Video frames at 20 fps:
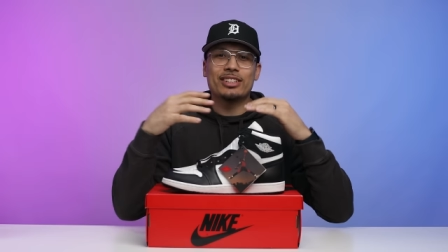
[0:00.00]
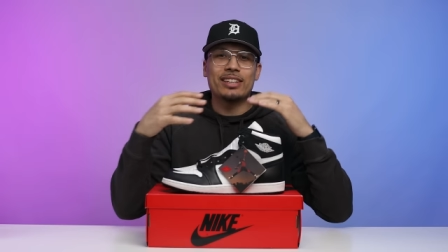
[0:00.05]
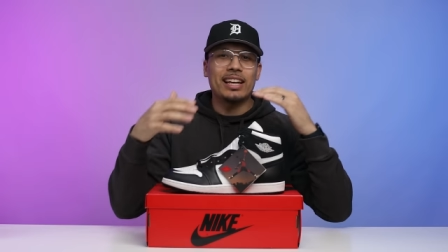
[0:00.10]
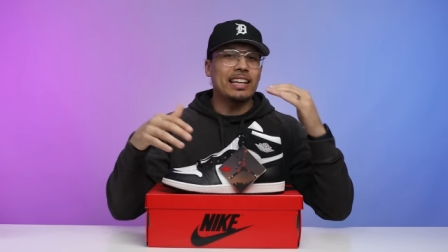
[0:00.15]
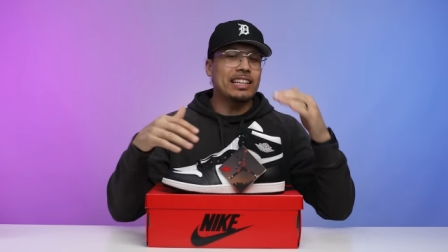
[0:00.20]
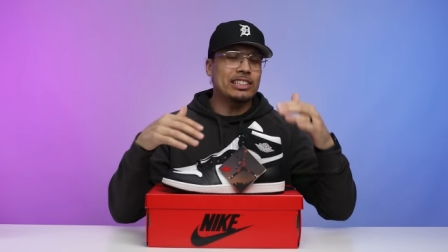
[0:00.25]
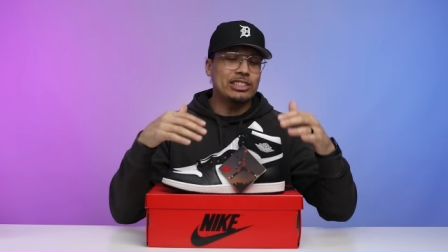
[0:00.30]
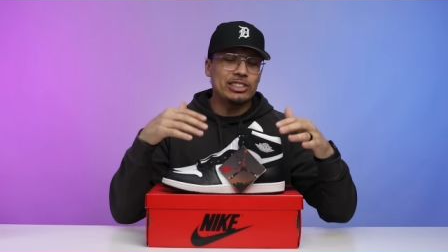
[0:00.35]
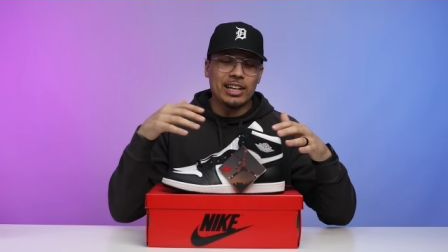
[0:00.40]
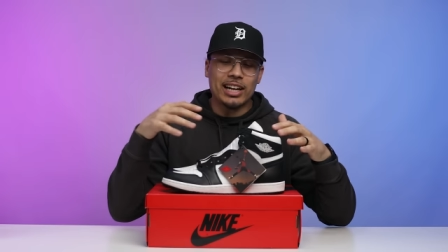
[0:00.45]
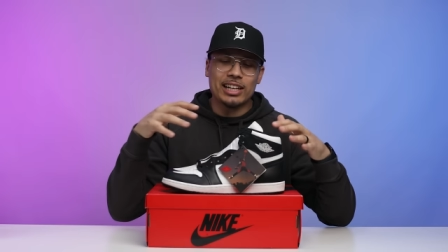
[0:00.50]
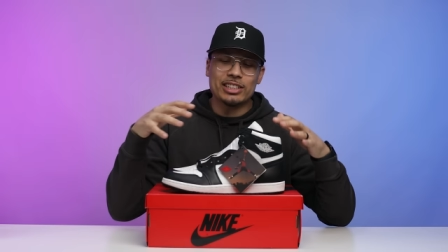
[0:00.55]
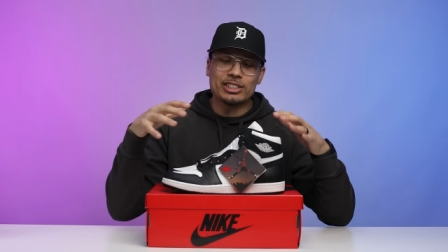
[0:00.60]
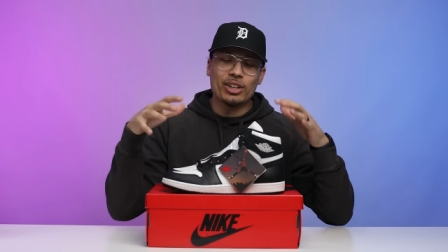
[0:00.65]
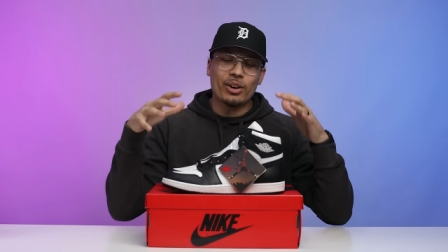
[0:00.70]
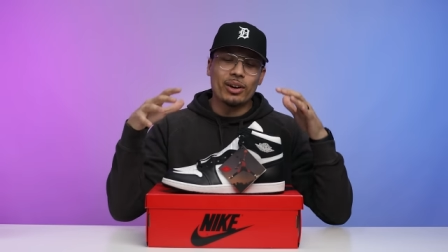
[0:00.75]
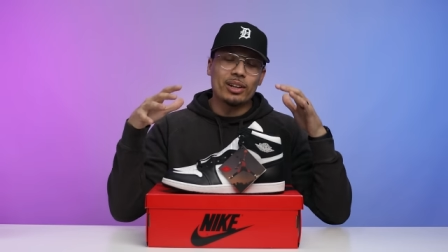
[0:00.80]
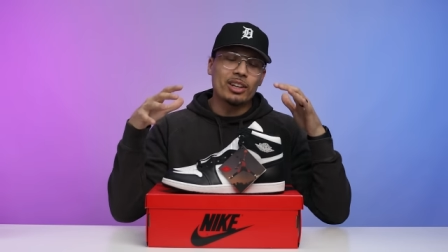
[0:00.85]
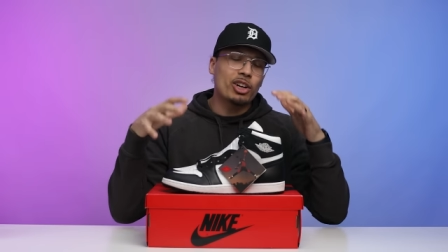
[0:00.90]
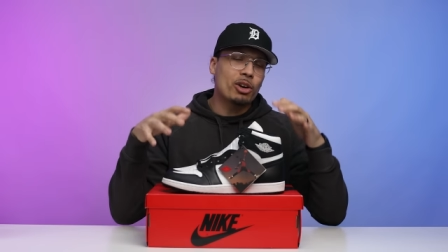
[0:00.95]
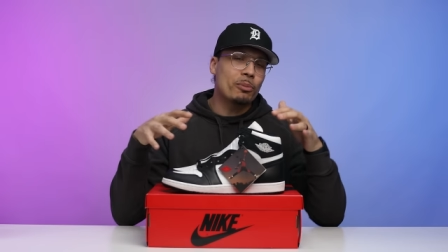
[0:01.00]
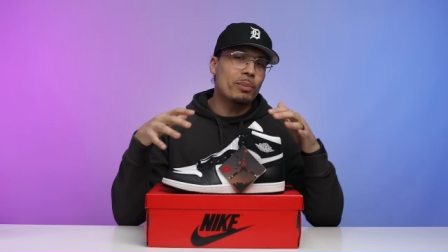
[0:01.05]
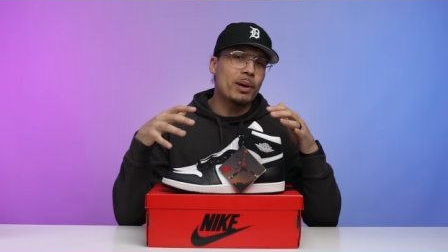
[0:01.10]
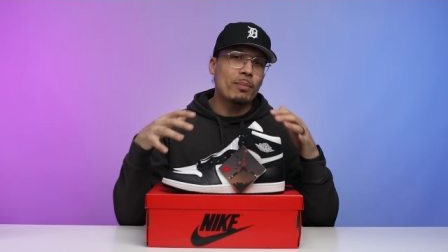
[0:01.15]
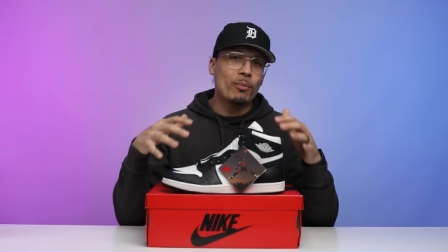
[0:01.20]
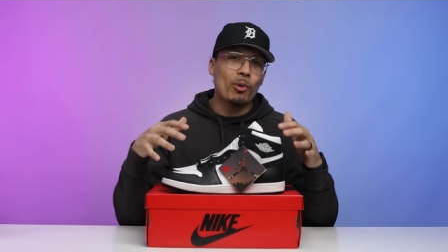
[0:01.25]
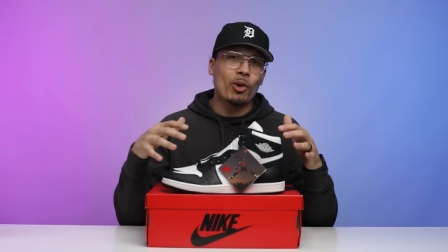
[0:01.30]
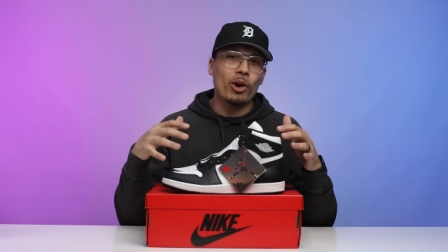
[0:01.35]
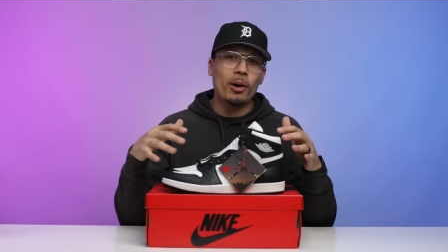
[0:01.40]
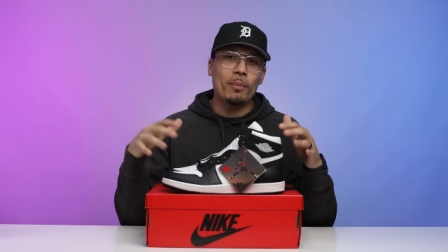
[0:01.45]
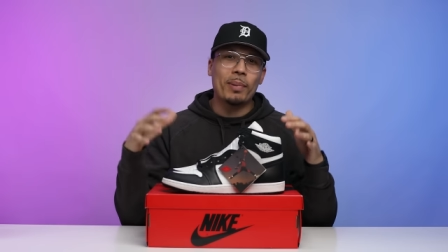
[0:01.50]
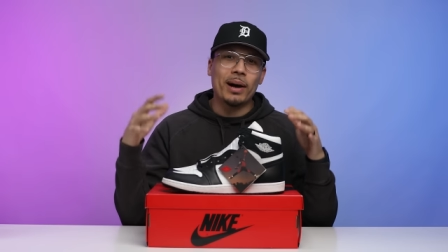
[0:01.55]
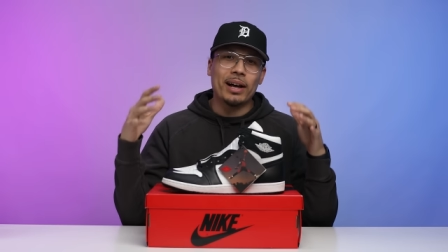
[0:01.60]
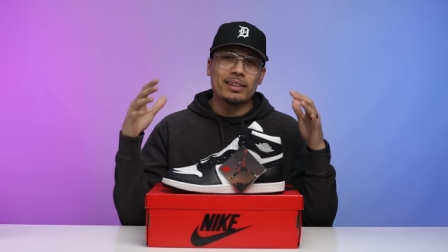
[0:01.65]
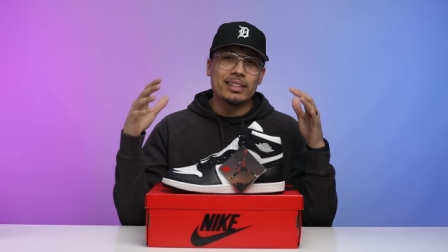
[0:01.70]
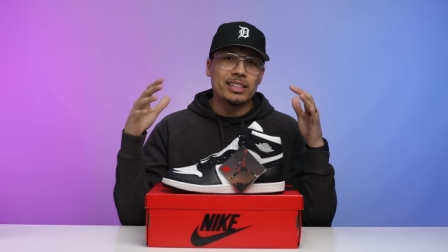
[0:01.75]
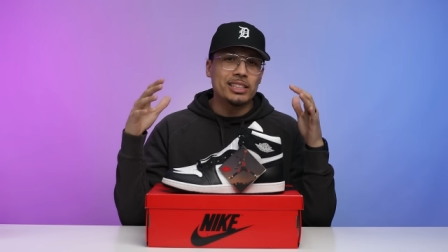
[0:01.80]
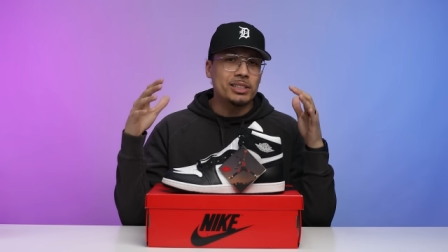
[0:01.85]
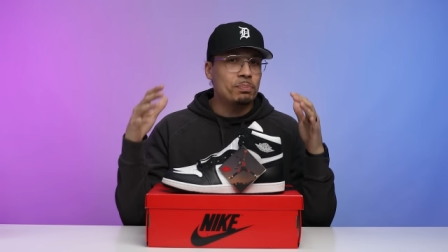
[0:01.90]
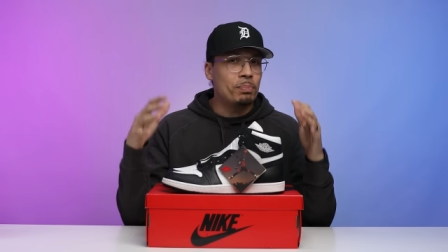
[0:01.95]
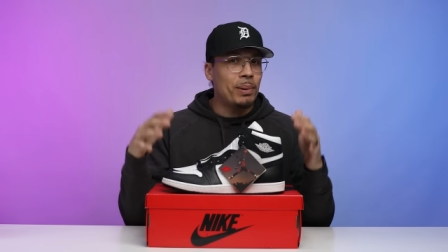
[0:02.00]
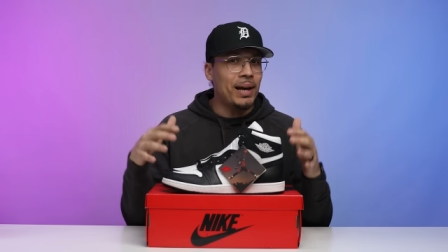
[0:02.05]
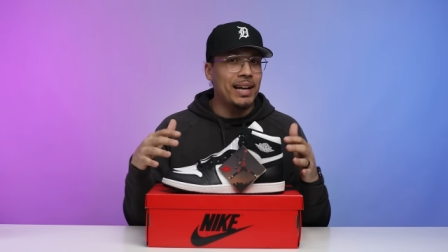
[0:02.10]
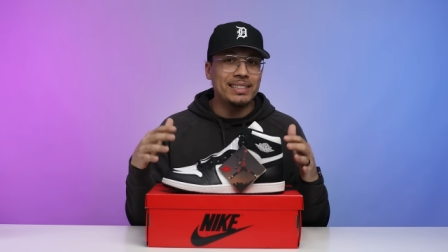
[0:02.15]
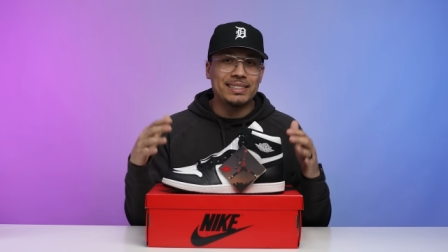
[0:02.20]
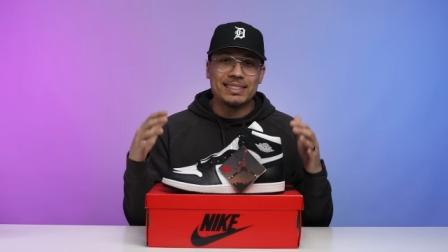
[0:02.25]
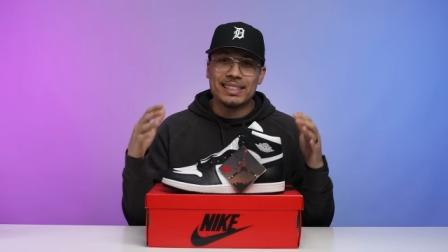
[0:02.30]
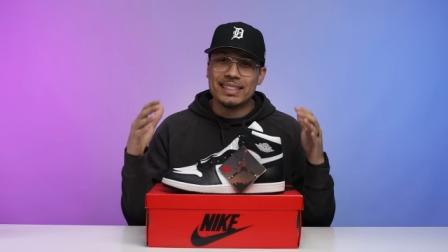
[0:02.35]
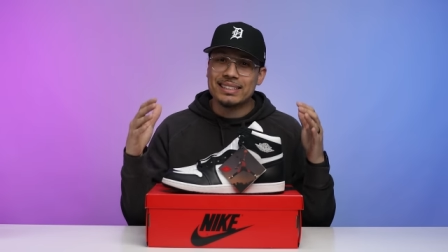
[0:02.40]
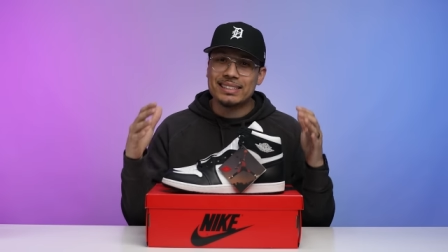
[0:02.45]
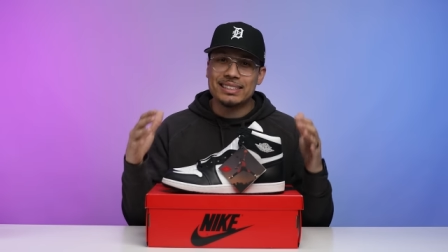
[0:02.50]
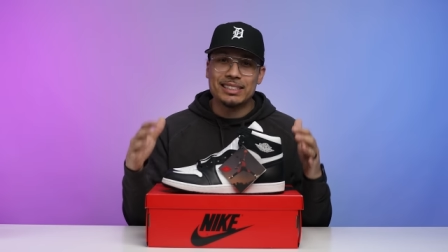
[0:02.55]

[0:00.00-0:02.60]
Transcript: So now that you guys know a little bit more about this basic